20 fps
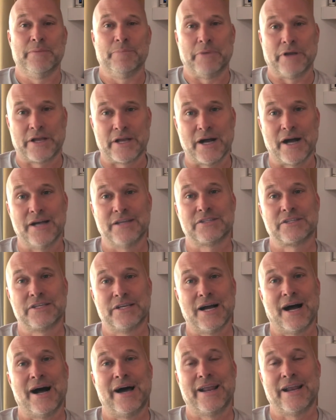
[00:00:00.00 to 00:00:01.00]
Because
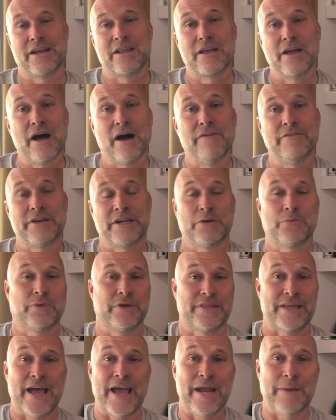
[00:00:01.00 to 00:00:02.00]
God had covenanted
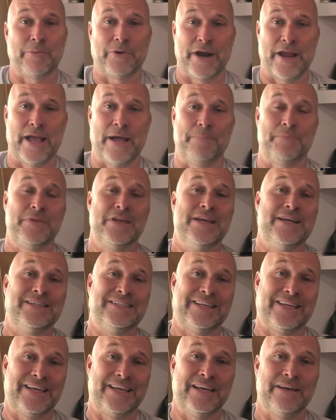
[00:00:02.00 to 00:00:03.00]
with Abraham
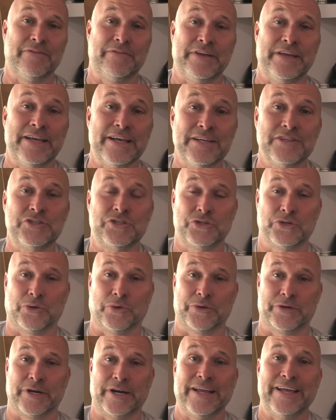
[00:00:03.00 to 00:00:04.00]
to give his
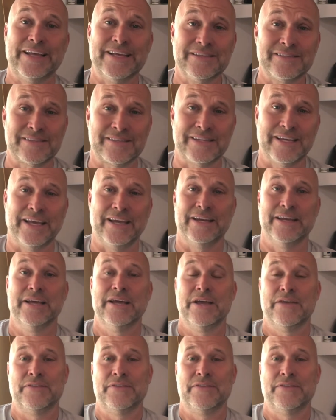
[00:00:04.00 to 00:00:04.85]
children, his seed,